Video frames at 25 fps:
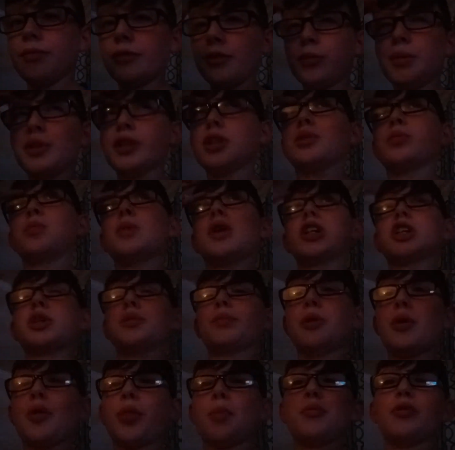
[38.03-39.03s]
We just watched
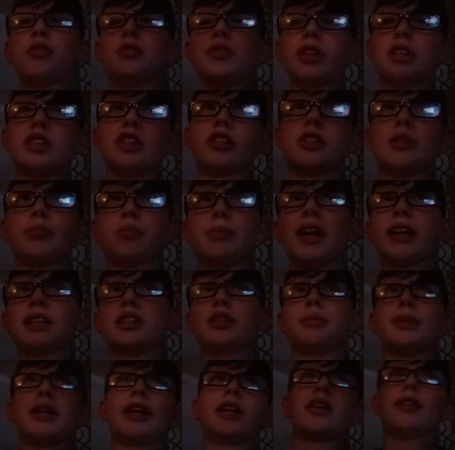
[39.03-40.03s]
both movies back
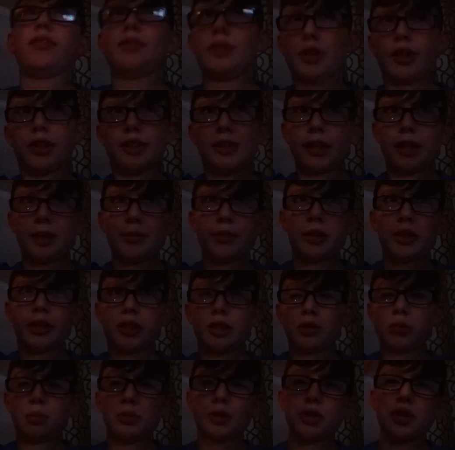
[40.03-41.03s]
to back, even though the second one
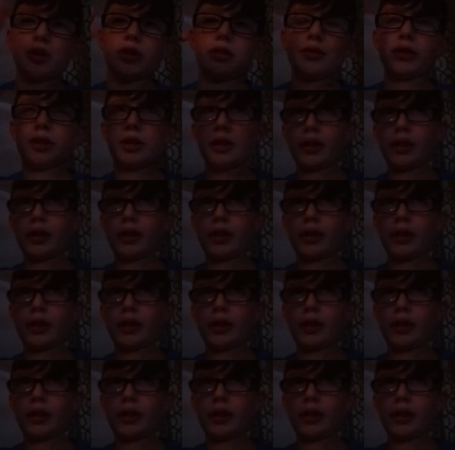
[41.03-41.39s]
is almost over.